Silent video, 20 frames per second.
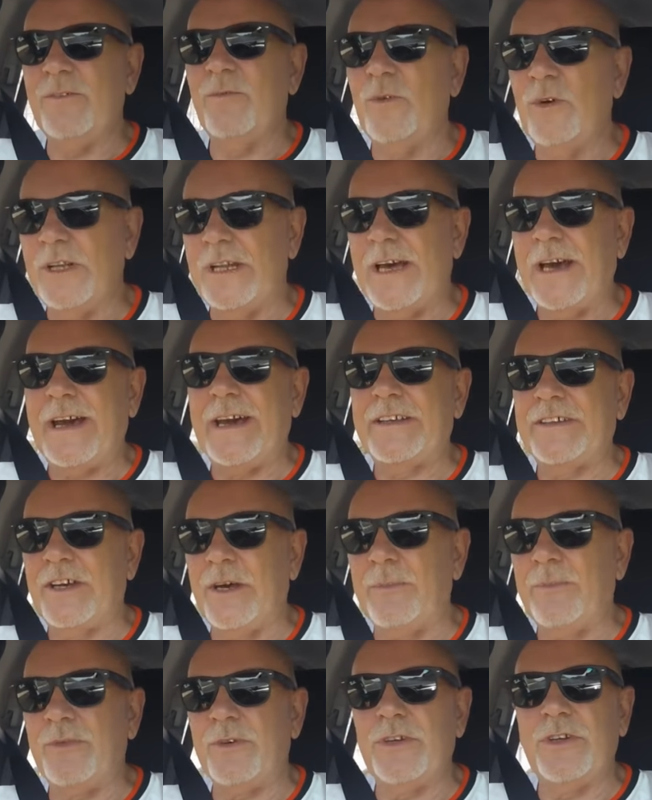will add
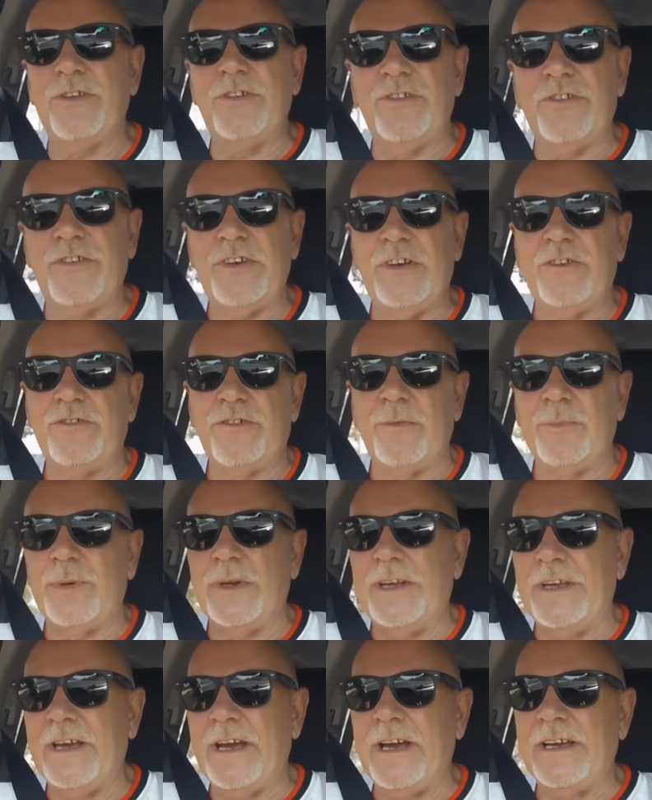up
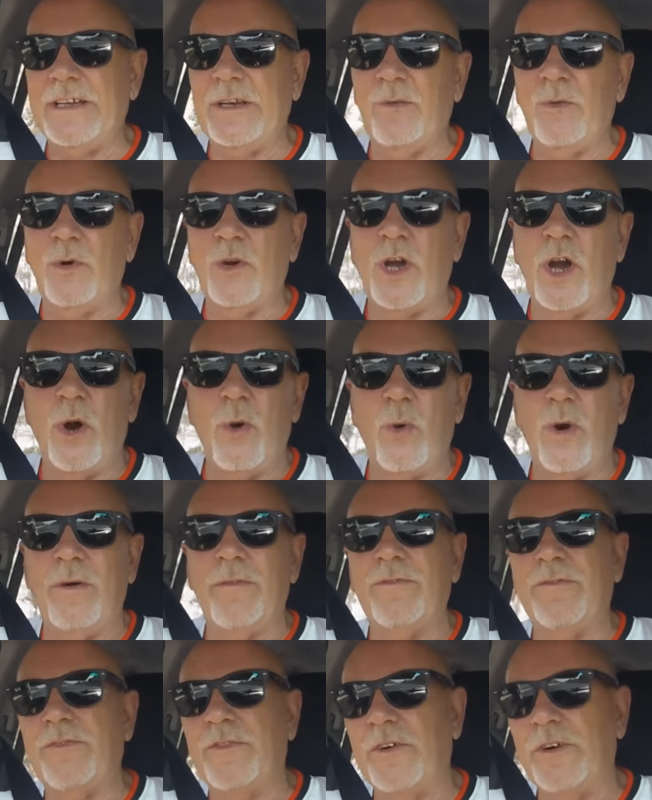considerably, and it will go
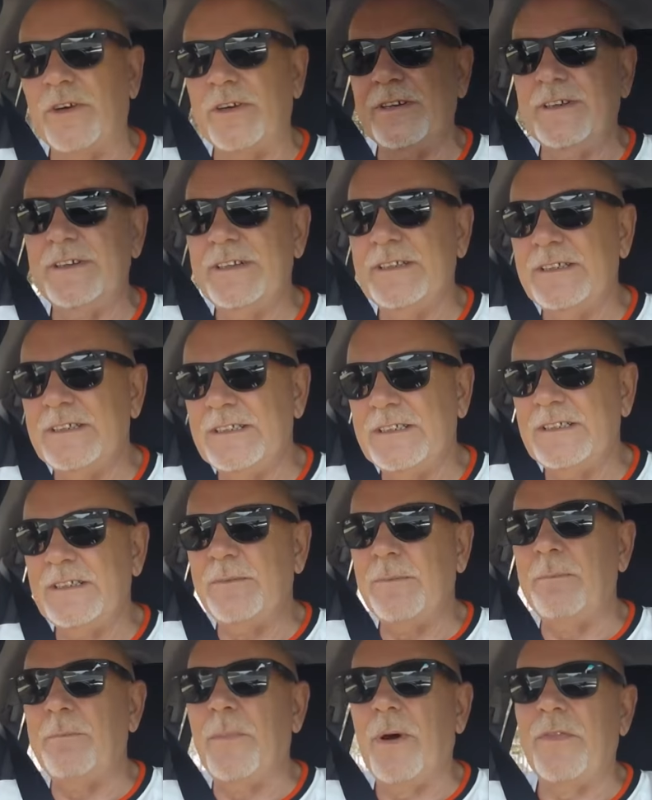on for
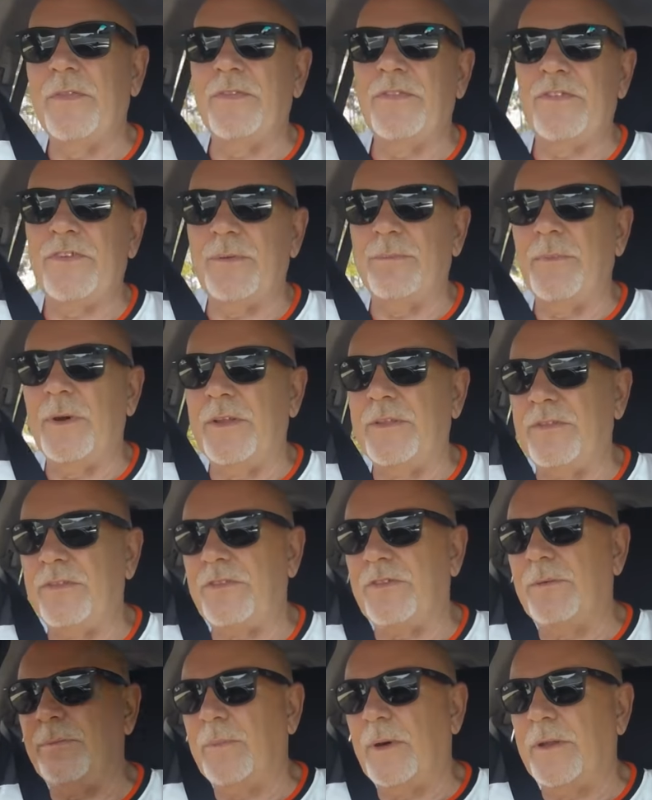months and
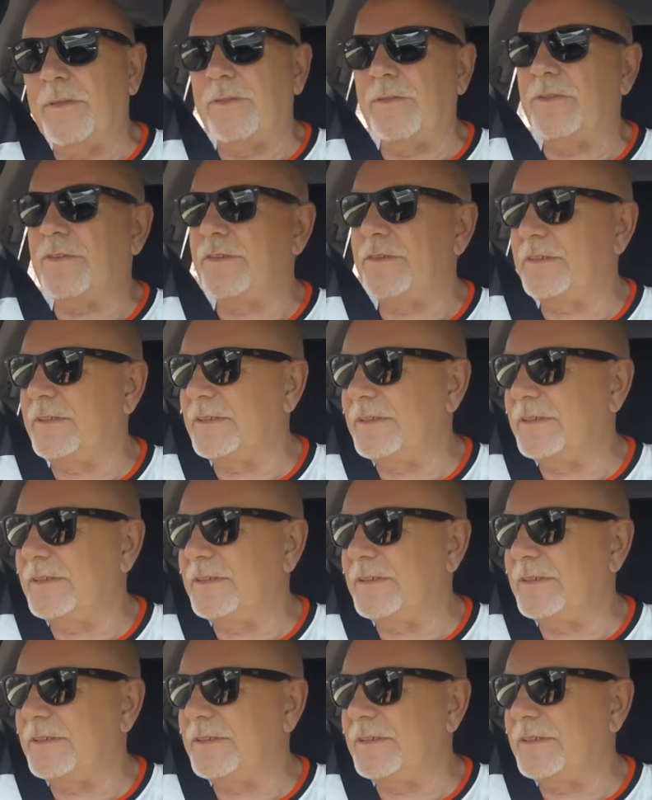months and months.